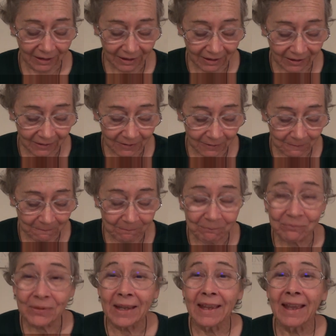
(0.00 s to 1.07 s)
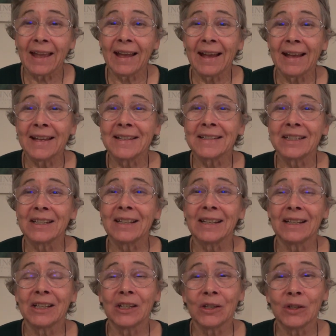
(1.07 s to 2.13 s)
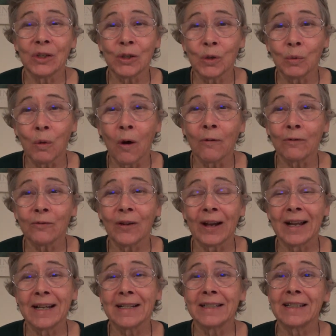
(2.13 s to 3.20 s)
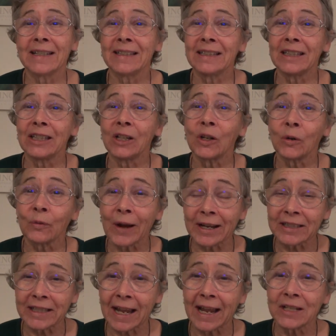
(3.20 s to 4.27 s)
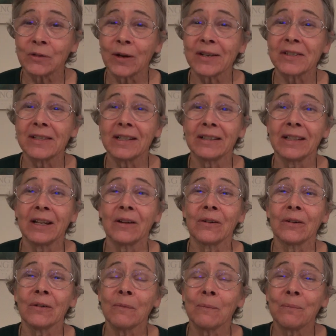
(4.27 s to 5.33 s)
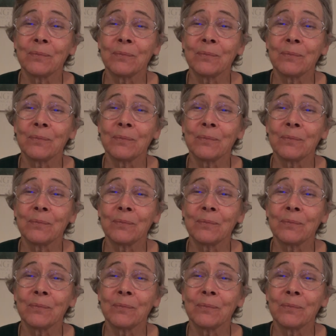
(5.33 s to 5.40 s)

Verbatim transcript: Um, and you won't find the correct address in there.